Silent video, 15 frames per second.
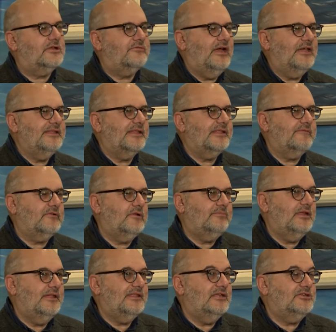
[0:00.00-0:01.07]
The crisis of
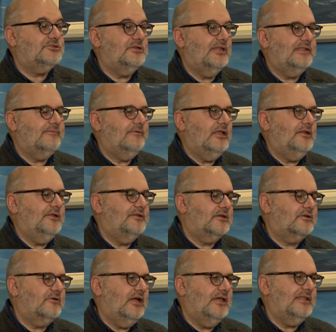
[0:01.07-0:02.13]
globalization is really the
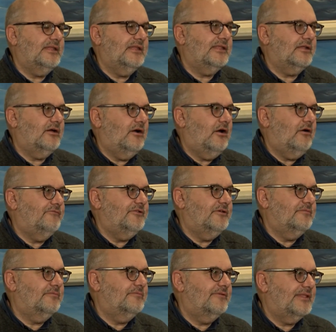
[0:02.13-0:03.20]
crisis of
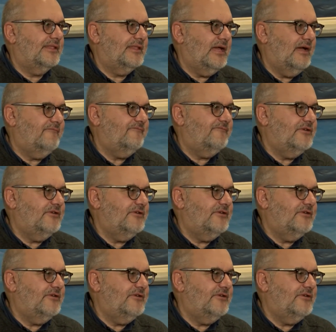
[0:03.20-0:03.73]
some